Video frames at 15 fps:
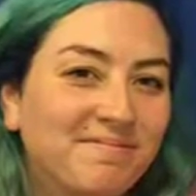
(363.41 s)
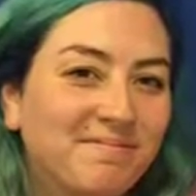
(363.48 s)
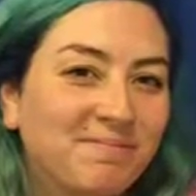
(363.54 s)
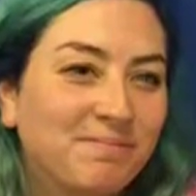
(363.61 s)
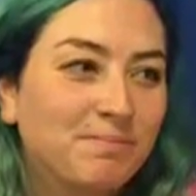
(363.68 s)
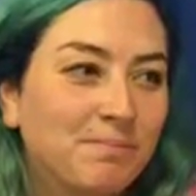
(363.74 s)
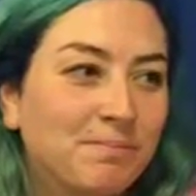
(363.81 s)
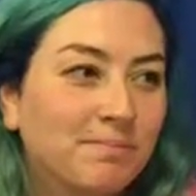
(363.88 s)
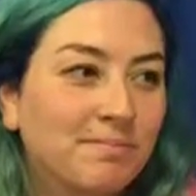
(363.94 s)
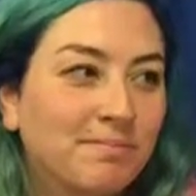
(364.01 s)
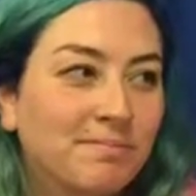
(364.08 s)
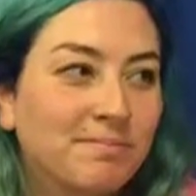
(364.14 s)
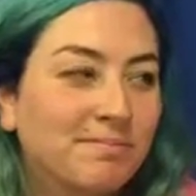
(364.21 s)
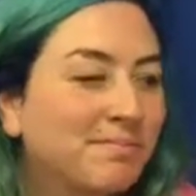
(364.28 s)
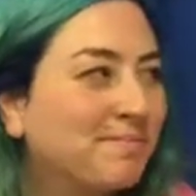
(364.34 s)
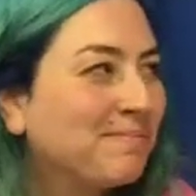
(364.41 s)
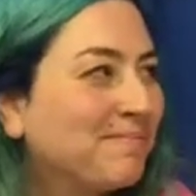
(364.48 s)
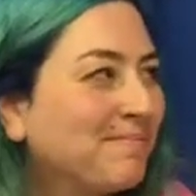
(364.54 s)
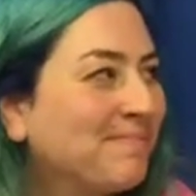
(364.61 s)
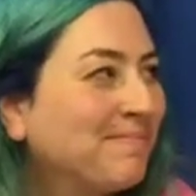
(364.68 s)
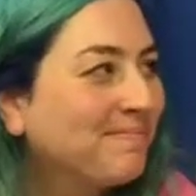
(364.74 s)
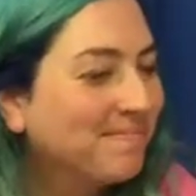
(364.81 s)

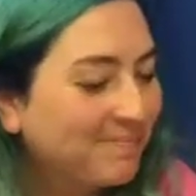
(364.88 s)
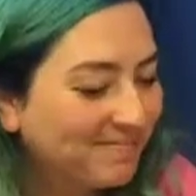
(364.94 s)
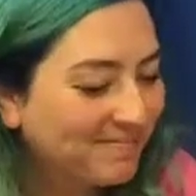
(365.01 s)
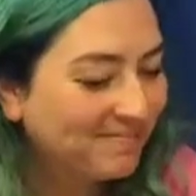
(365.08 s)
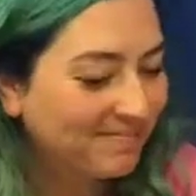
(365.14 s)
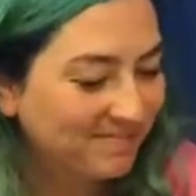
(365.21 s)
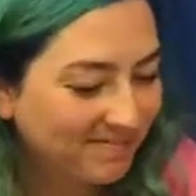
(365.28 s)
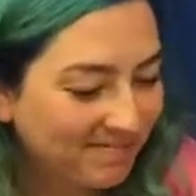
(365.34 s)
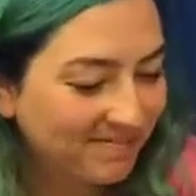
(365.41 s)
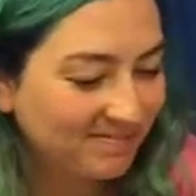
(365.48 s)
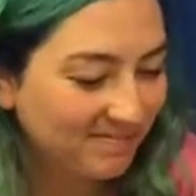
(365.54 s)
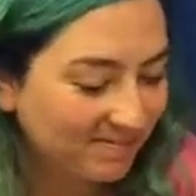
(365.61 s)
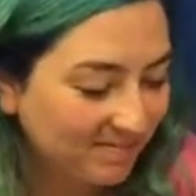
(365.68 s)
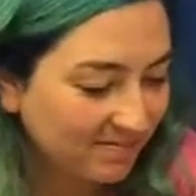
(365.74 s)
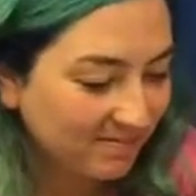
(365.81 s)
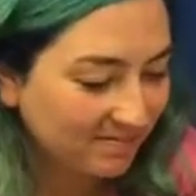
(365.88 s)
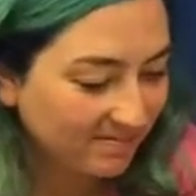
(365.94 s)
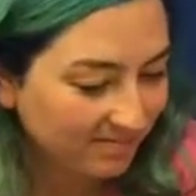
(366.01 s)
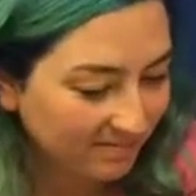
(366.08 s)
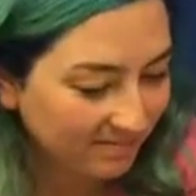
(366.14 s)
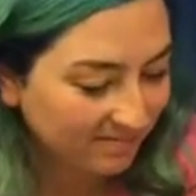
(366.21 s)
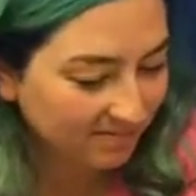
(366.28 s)

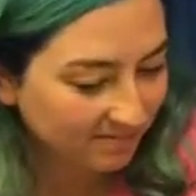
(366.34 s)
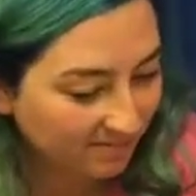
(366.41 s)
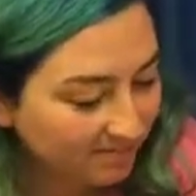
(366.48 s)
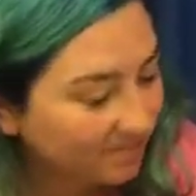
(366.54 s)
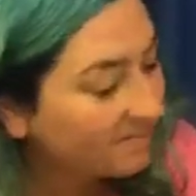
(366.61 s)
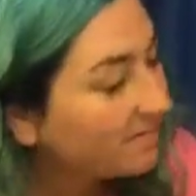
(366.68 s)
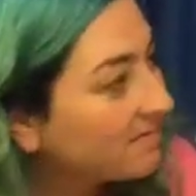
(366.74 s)
No words are spoken by the person on screen.